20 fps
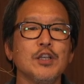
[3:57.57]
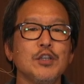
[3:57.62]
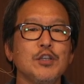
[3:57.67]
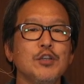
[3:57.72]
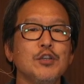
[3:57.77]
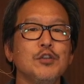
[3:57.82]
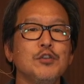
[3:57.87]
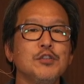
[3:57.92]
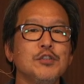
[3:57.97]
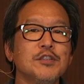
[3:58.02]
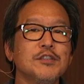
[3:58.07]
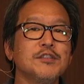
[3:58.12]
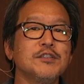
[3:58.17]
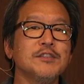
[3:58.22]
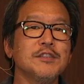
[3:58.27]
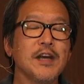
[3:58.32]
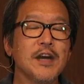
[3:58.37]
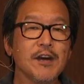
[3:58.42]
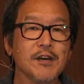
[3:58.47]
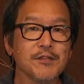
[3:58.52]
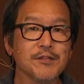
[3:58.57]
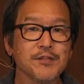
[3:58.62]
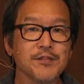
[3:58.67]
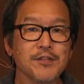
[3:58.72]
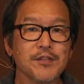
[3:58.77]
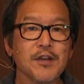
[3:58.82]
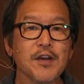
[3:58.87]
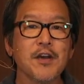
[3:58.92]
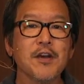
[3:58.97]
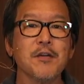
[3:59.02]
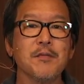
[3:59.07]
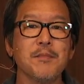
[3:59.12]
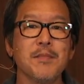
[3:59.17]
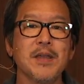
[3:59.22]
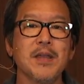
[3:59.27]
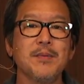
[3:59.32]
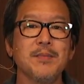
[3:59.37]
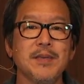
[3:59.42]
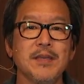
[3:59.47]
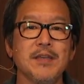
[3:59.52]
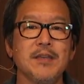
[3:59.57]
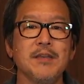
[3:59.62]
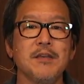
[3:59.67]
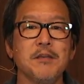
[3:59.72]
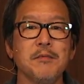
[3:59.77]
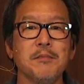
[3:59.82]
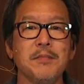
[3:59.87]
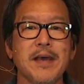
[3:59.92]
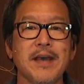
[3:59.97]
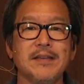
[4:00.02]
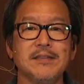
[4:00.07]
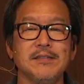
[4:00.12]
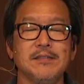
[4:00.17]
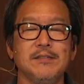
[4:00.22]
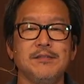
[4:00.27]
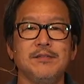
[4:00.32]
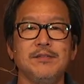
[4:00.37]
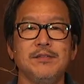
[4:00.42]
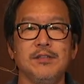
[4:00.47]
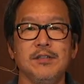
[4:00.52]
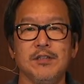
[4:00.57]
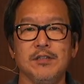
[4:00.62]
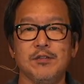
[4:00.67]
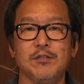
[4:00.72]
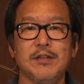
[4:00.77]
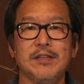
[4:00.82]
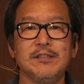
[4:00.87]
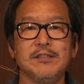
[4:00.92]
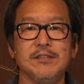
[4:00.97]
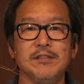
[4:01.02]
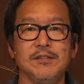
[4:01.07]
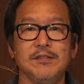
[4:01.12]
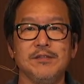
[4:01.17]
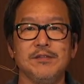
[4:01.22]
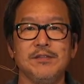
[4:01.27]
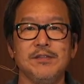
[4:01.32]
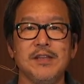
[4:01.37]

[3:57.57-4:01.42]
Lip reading: you yourself may be passive aggressive.